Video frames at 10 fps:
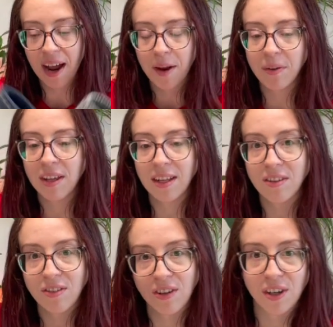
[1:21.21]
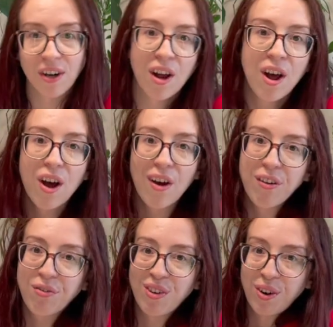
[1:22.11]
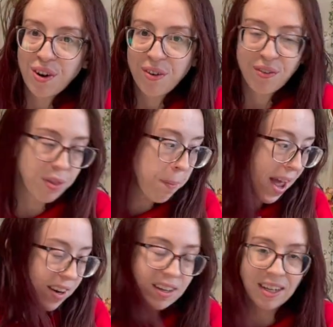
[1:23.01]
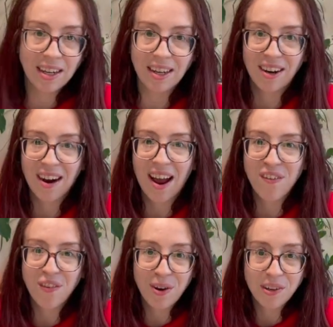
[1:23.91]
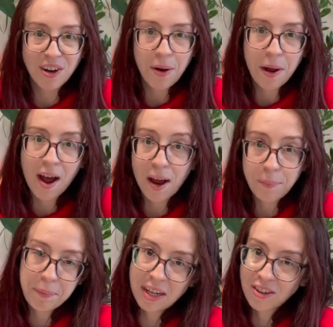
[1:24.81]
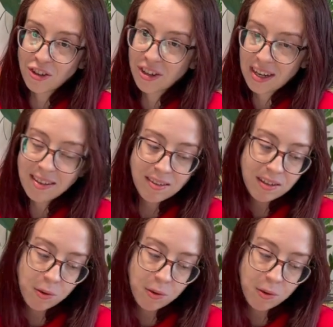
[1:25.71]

I will insert a photo of the pattern here. I found it on Pinterest.